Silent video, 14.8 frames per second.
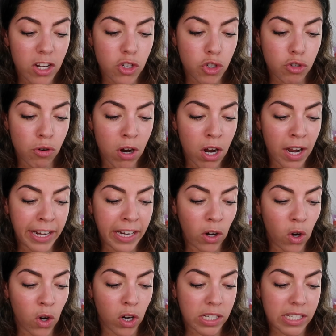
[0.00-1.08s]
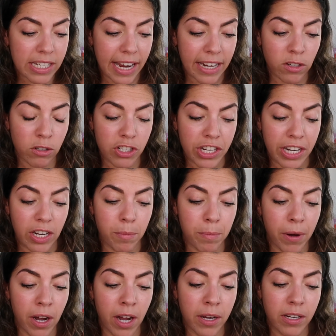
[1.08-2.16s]
Tri-Ox technology
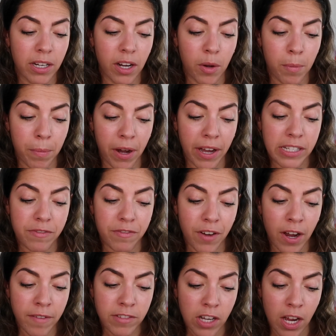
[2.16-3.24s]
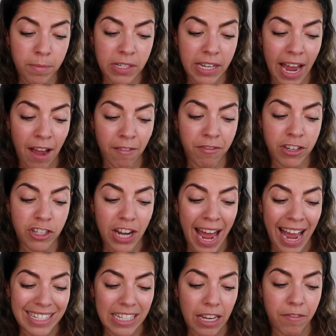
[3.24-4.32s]
combines five times the average
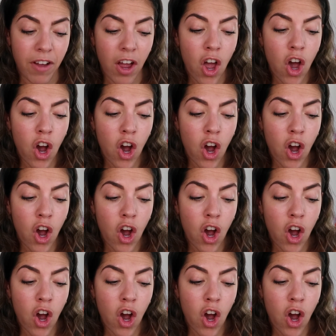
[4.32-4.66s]
active